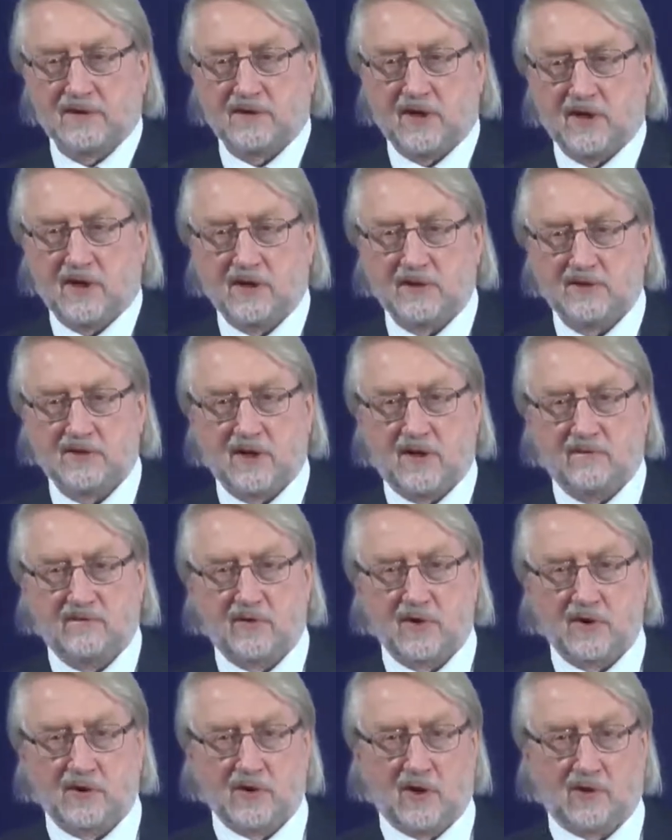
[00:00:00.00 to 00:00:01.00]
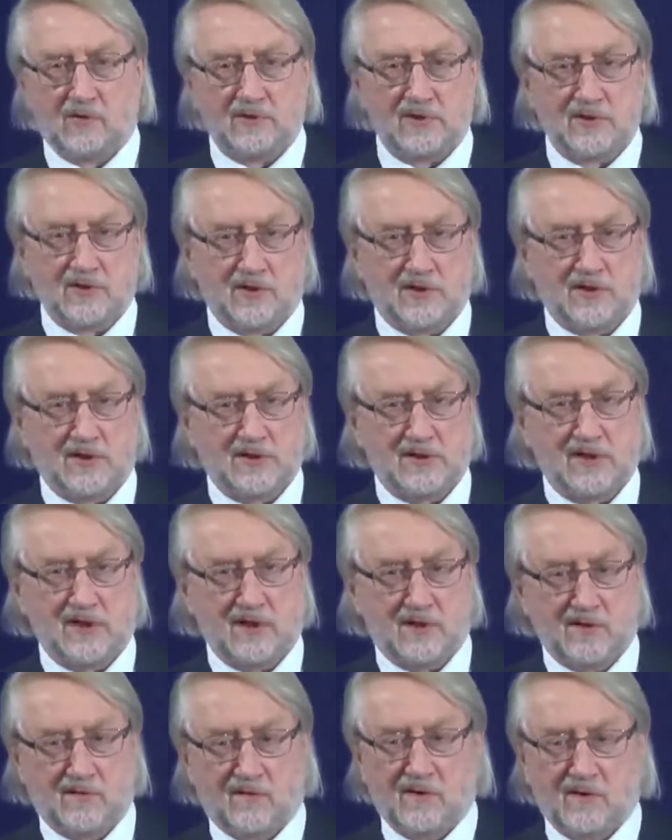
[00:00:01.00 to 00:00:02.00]
Today,
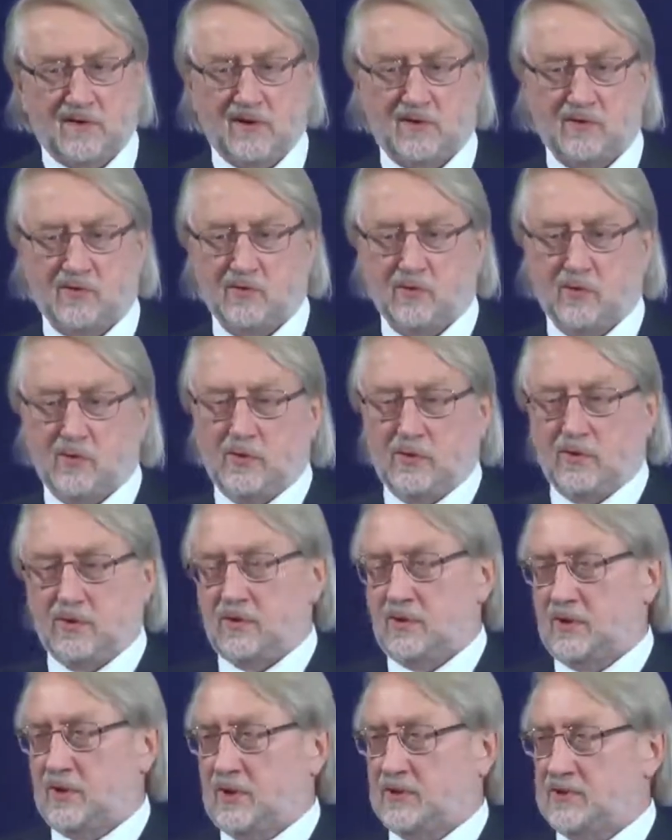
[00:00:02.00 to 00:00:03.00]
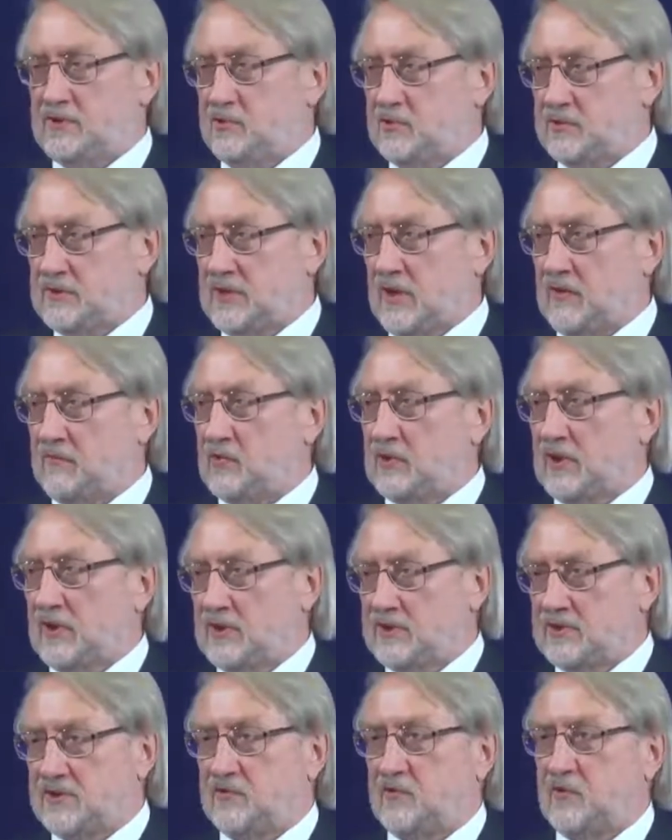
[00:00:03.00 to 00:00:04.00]
I'll try to talk about the
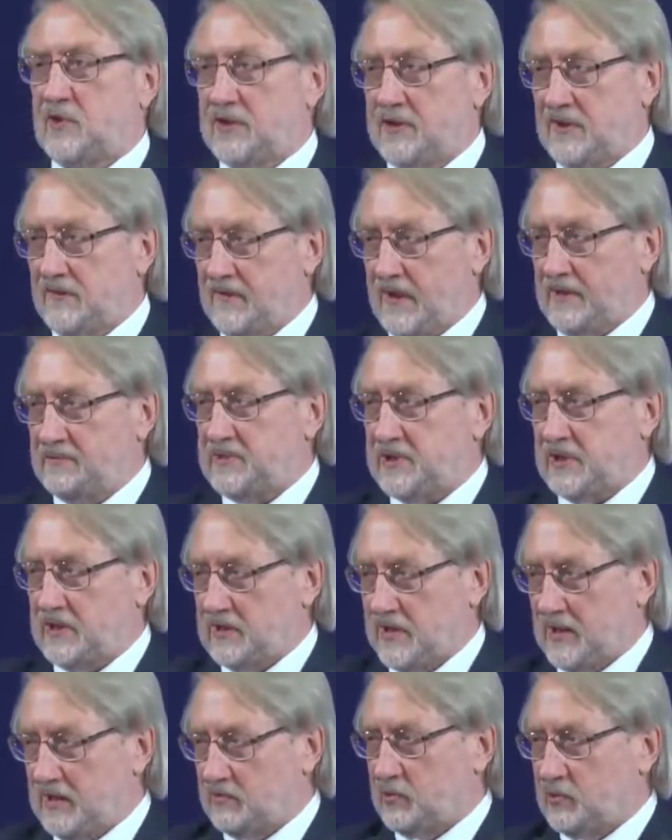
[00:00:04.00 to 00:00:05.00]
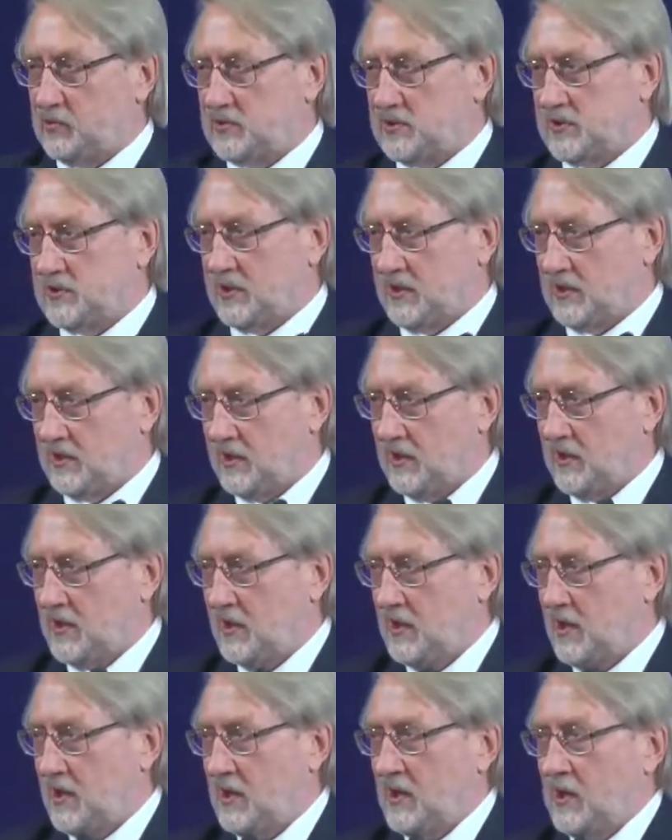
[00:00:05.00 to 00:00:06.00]
main
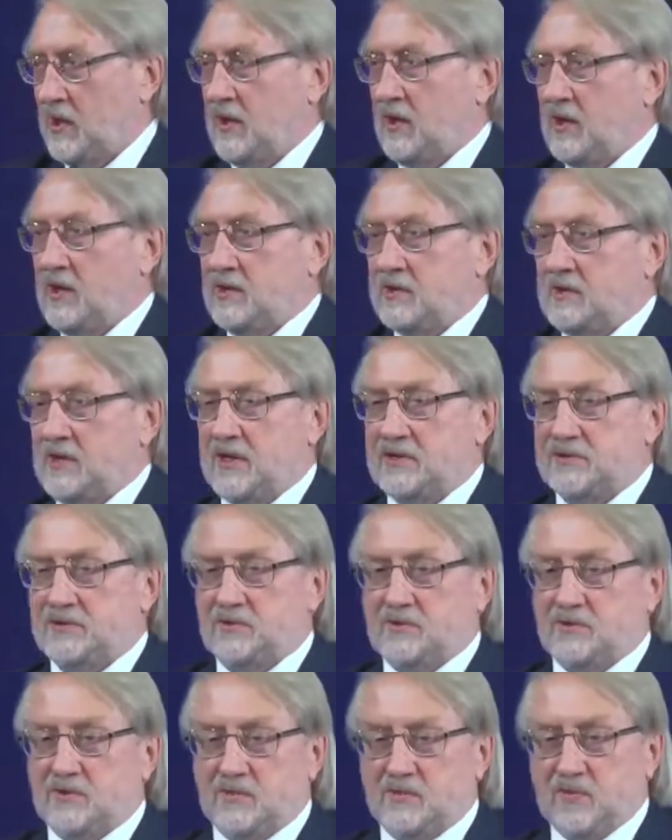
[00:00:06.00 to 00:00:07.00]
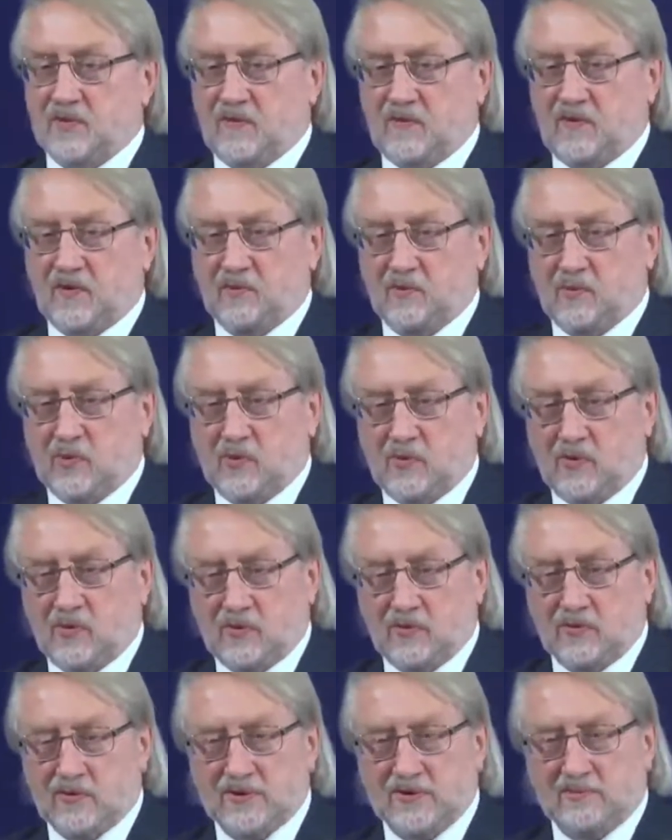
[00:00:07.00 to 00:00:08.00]
trends in HIV research,
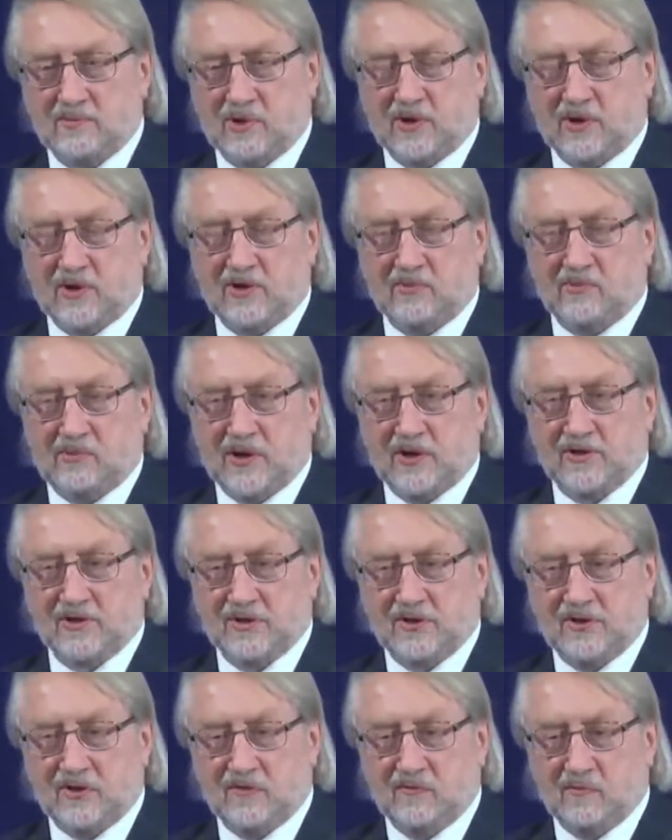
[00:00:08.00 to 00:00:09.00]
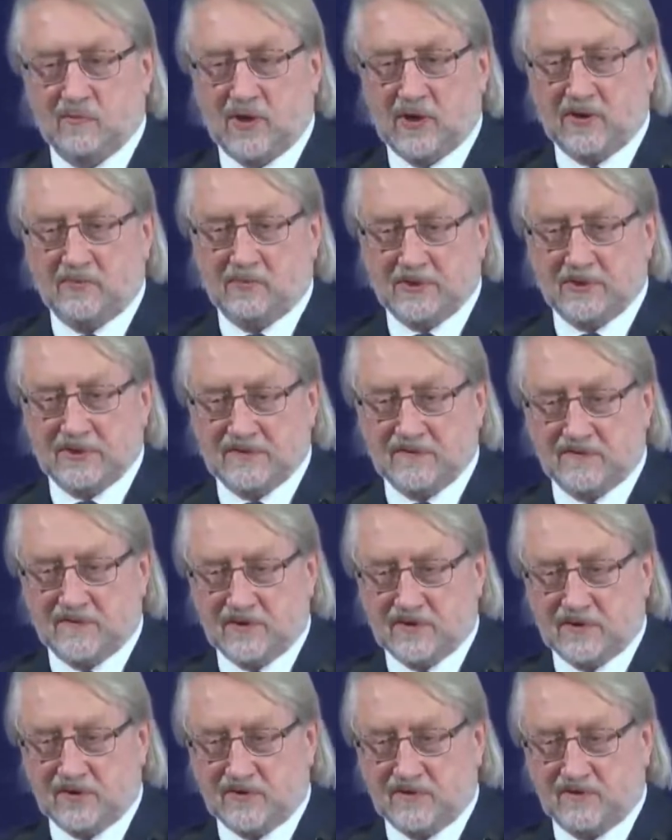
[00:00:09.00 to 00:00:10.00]
but first I would like to mention
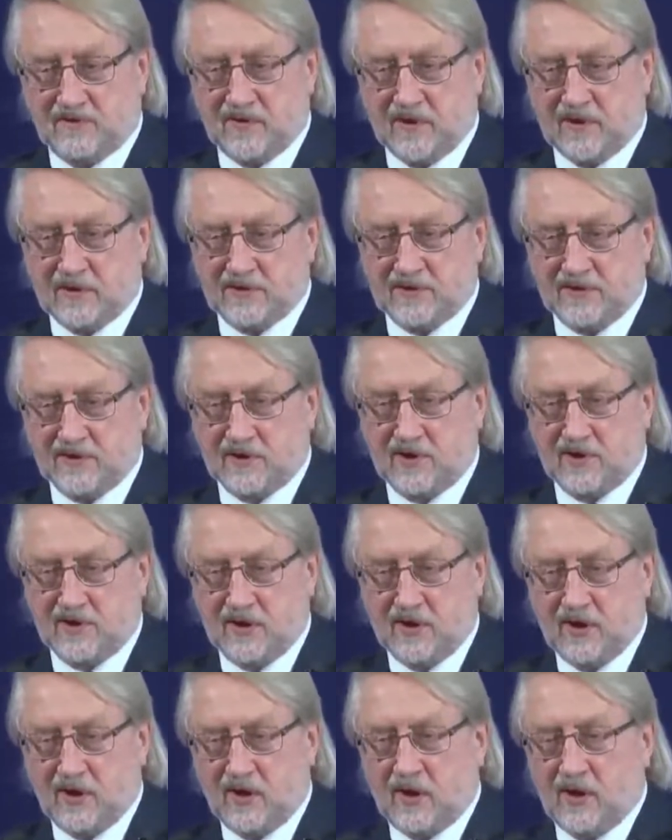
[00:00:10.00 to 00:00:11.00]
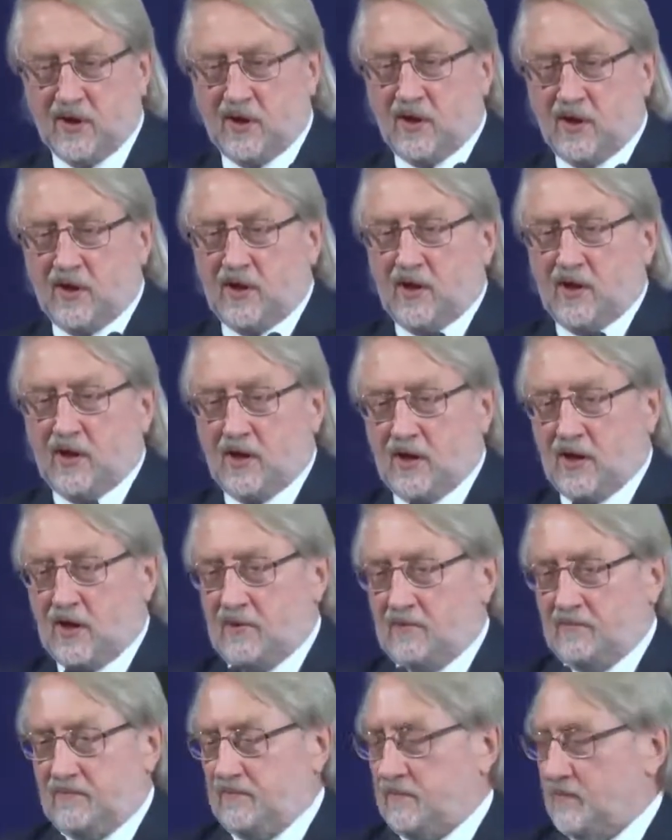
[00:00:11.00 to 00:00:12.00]
why we need them. We see
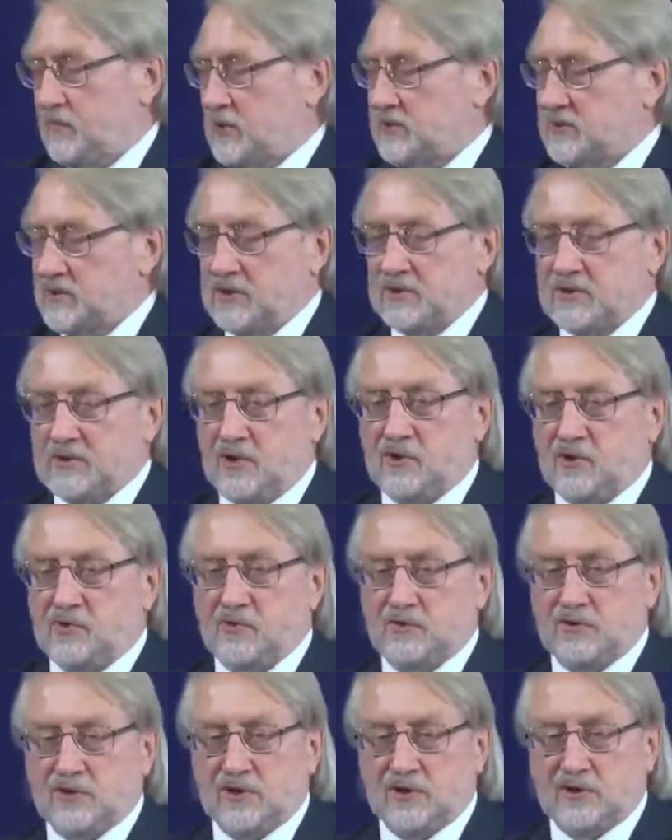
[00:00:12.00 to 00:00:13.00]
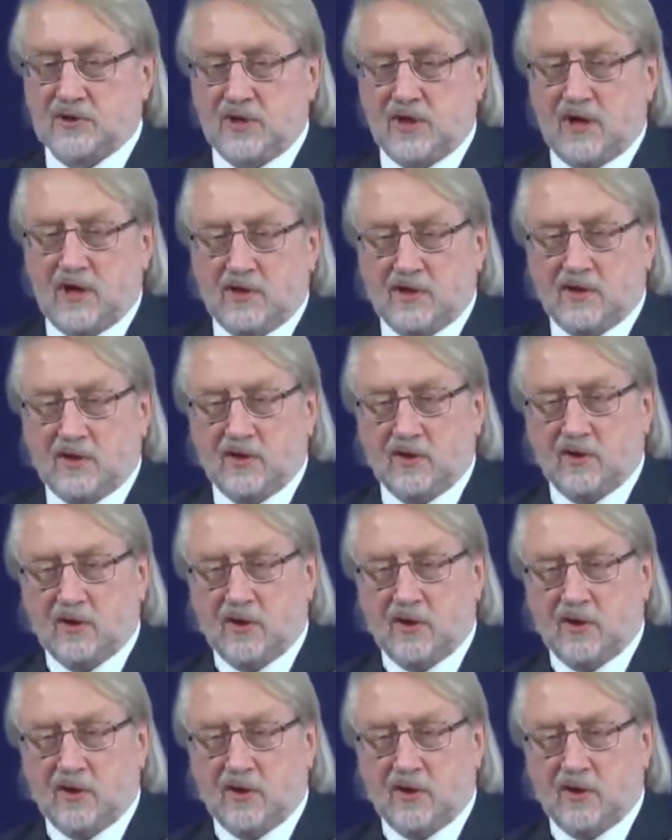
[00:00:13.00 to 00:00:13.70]
some quite successes